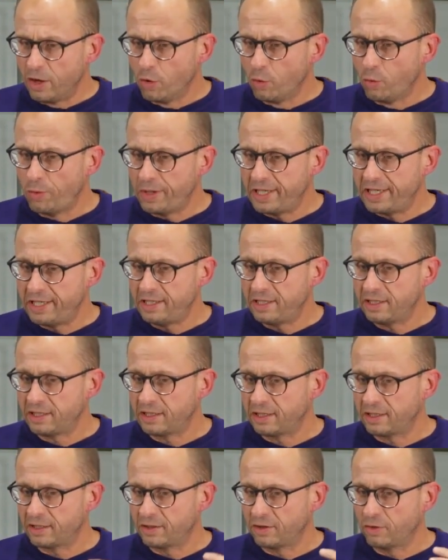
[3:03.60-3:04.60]
we
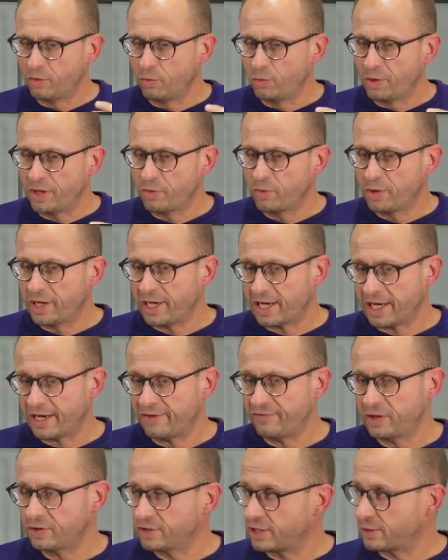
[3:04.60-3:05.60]
were
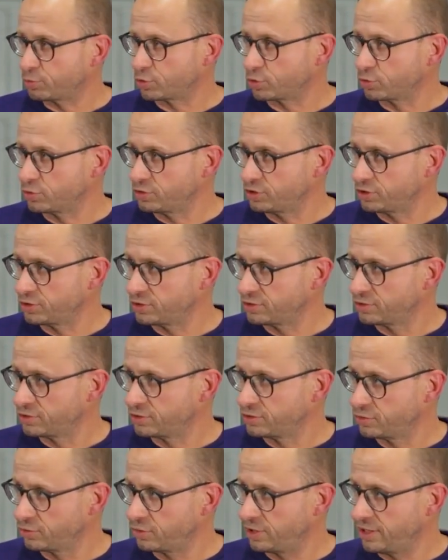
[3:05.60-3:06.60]
having an approach
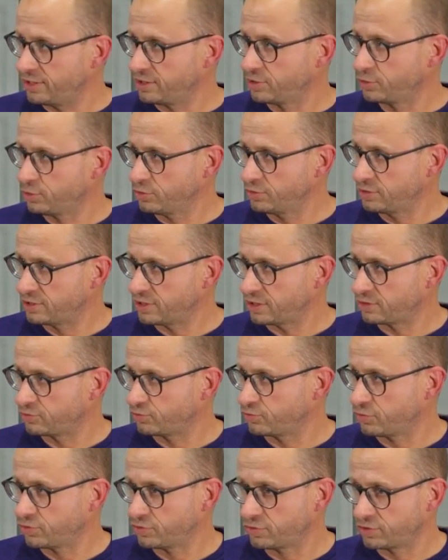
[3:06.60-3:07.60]
to clean code that
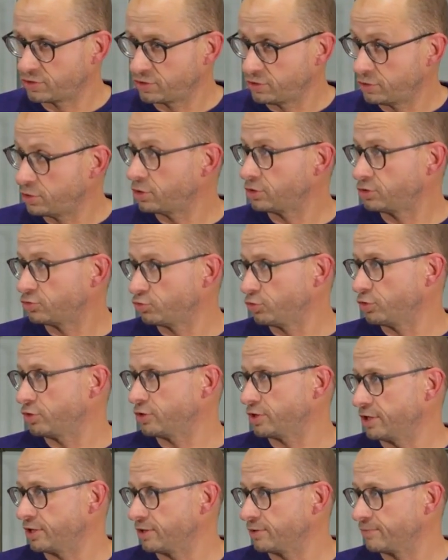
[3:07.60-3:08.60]
was not
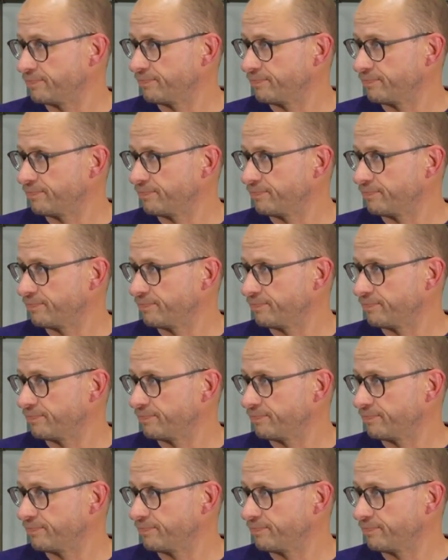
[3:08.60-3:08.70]
working.